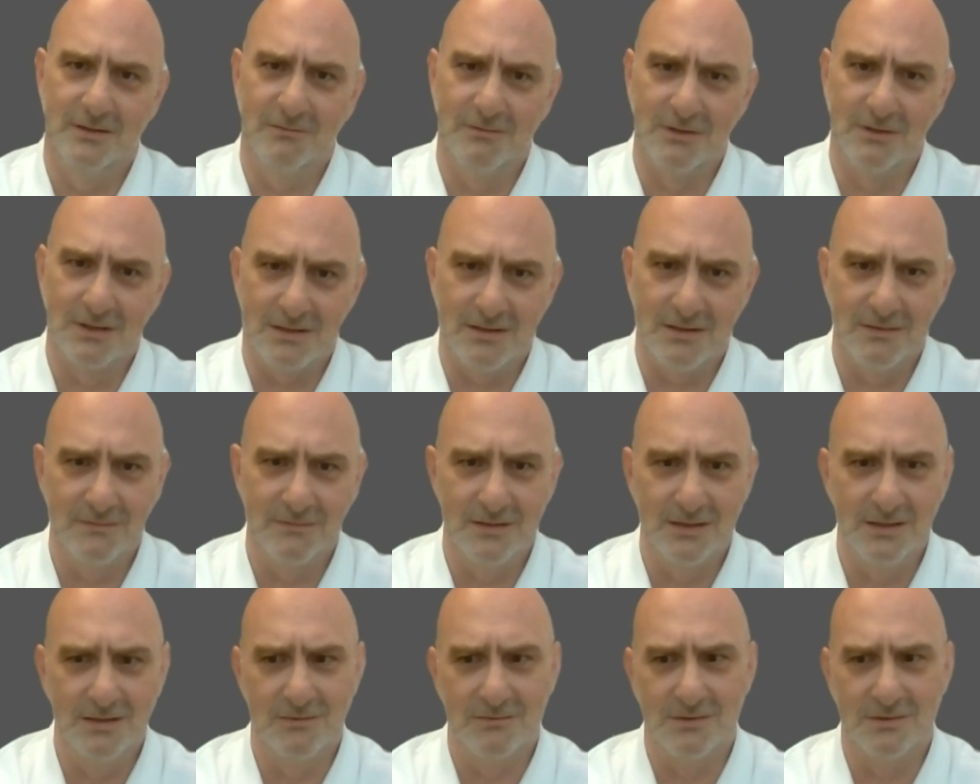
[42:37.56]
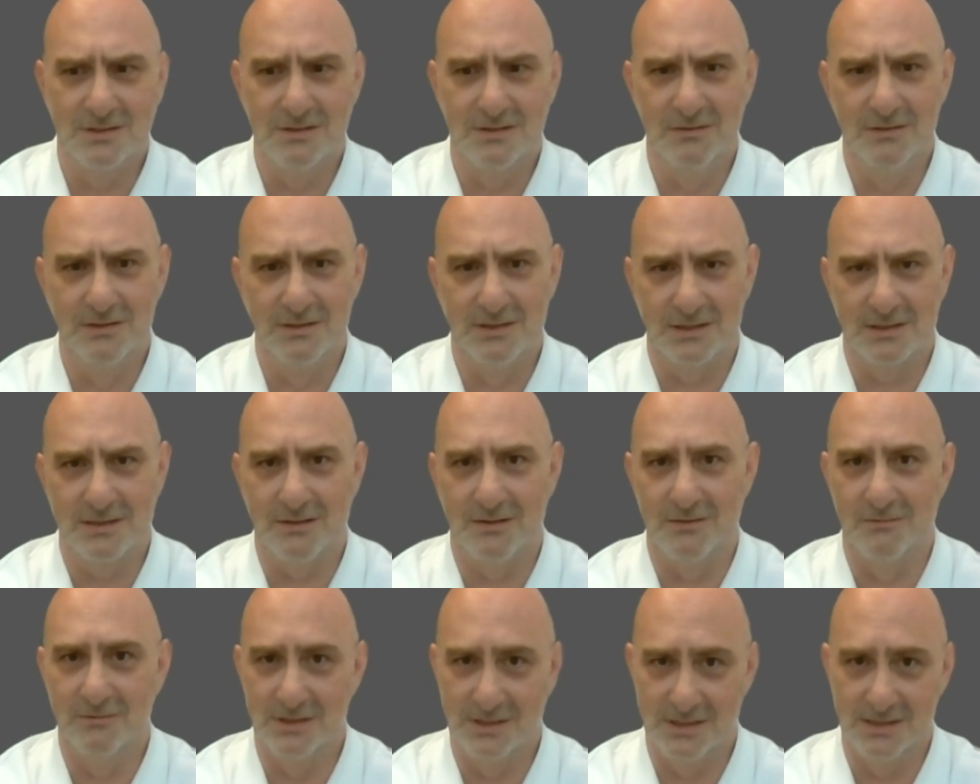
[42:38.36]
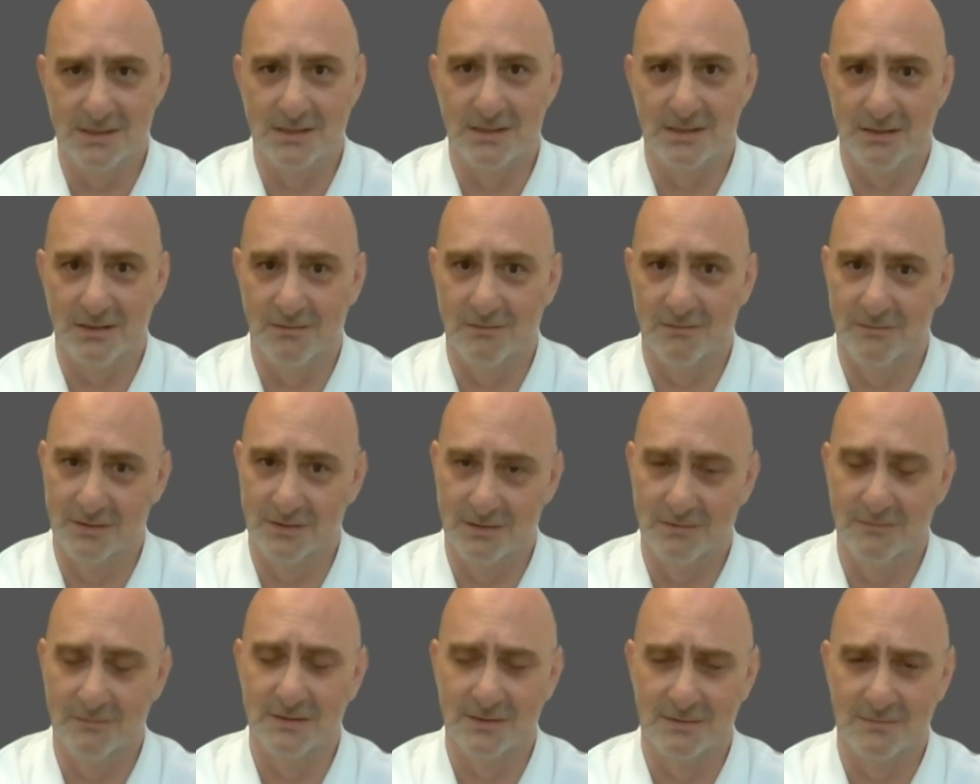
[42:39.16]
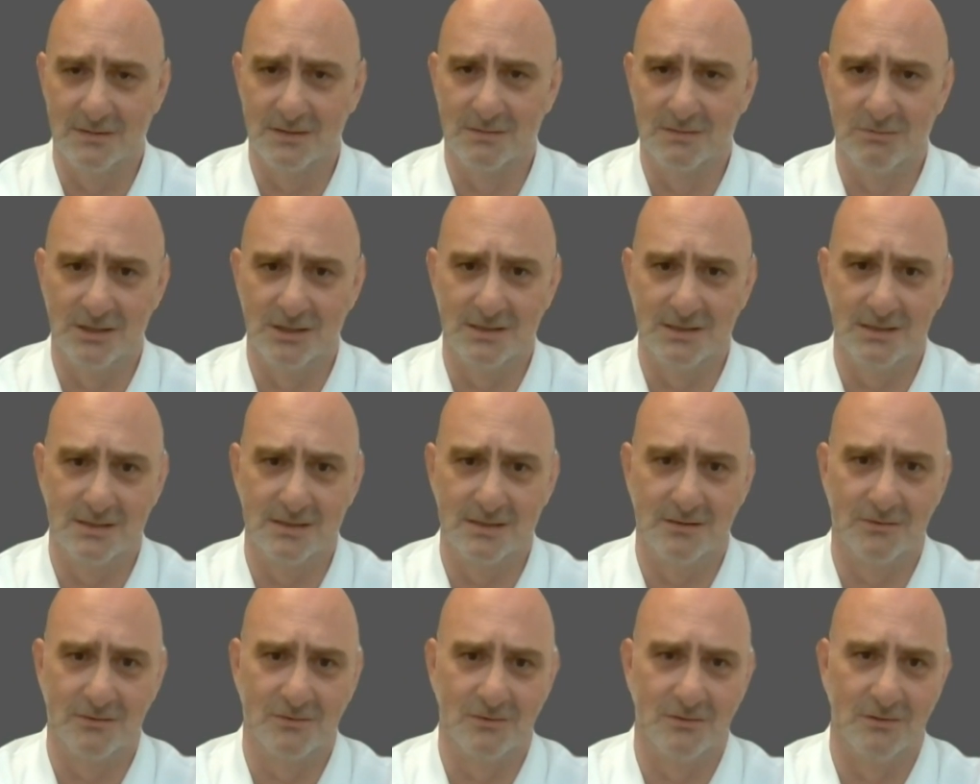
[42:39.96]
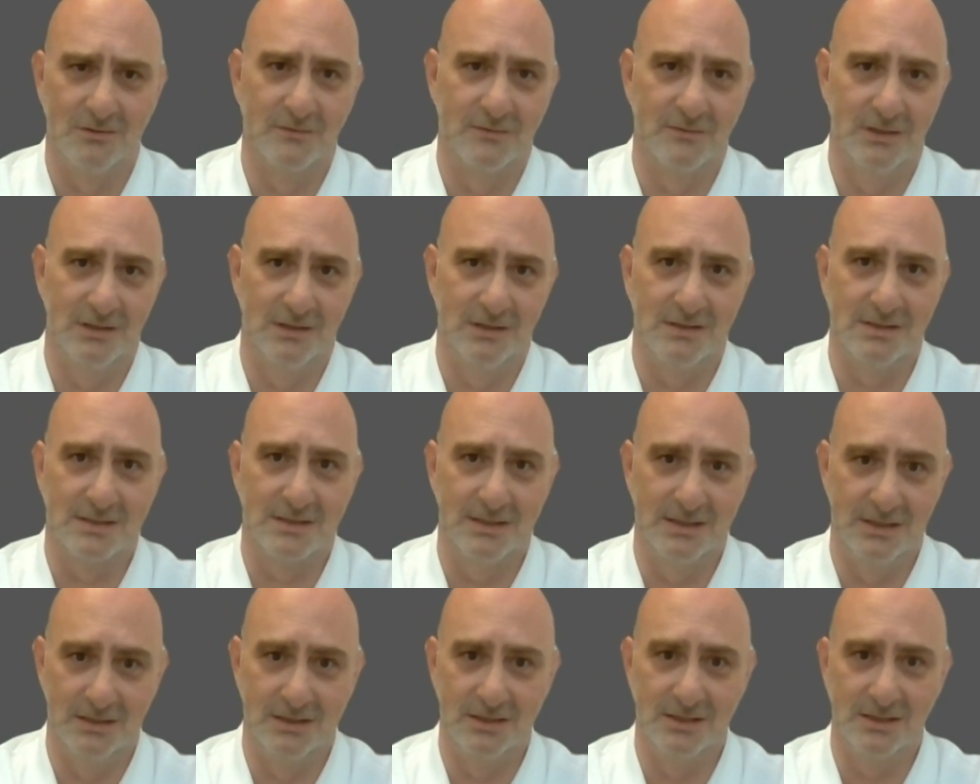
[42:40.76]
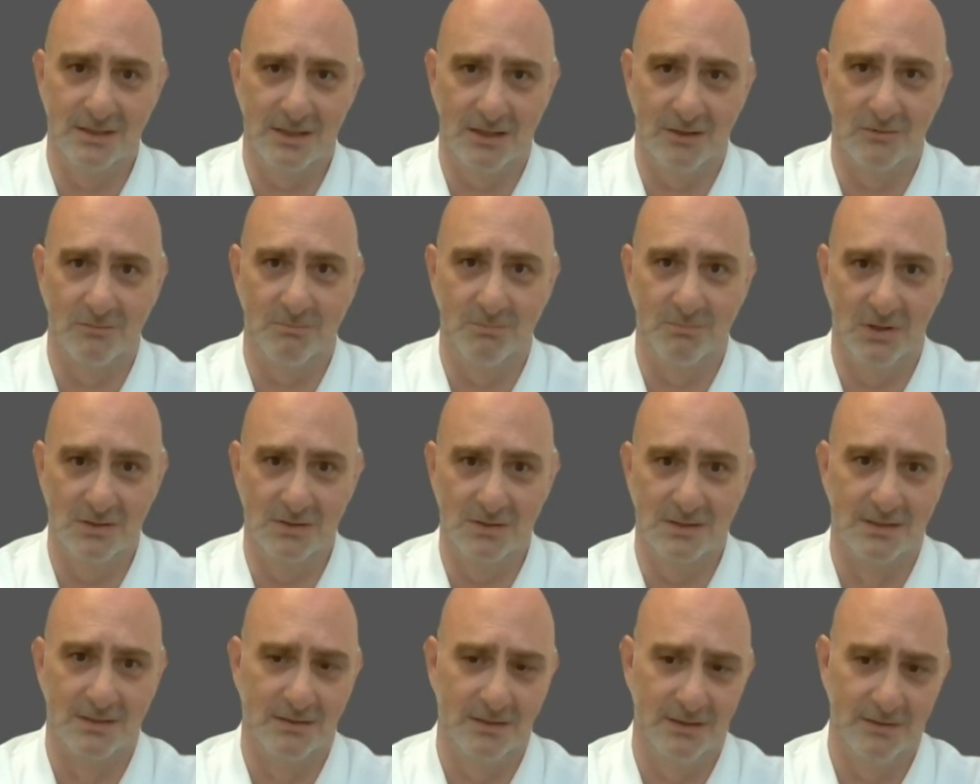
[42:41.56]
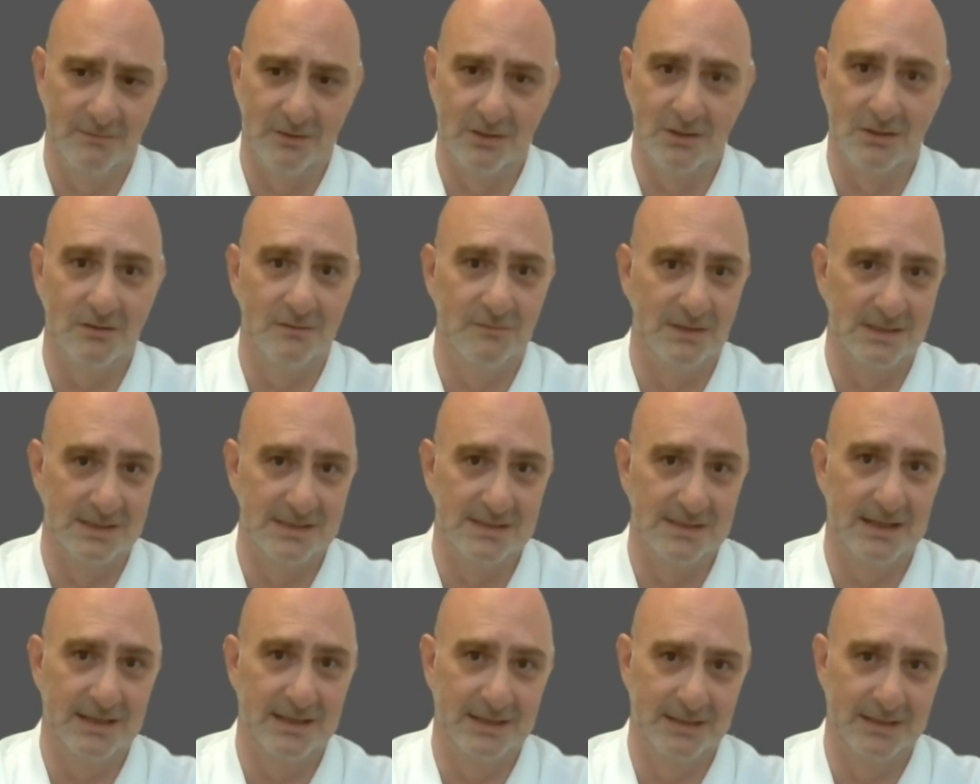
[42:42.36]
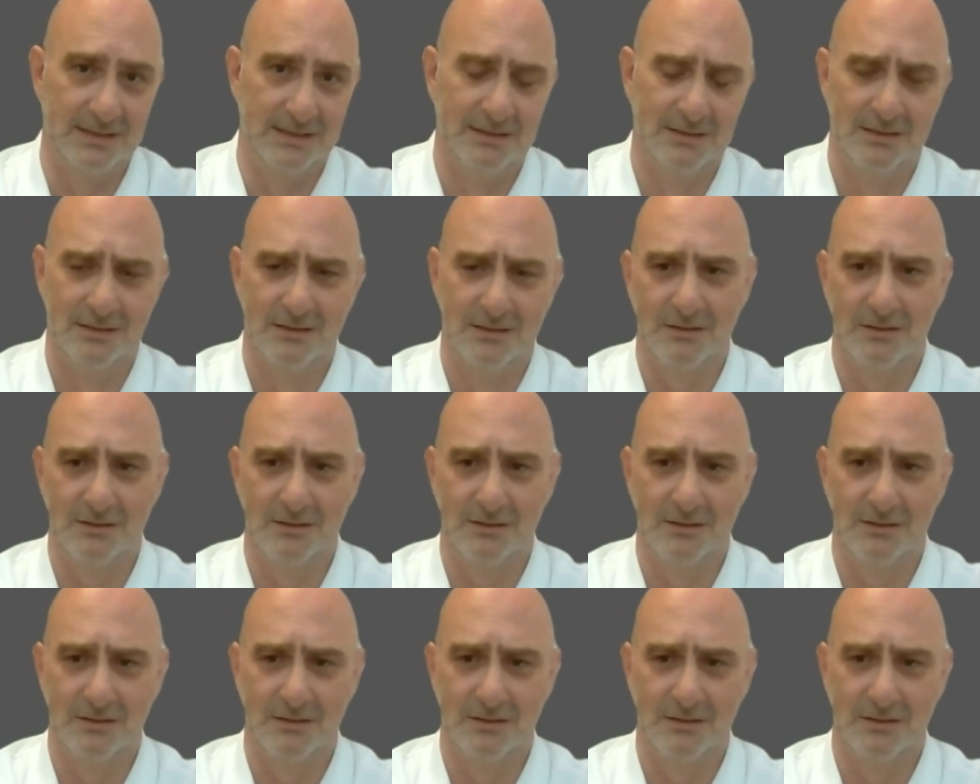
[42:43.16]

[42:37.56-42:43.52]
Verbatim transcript: you arrived in KwaZulu-Natal, which is now, this place is now called the last English outpost, even to this day.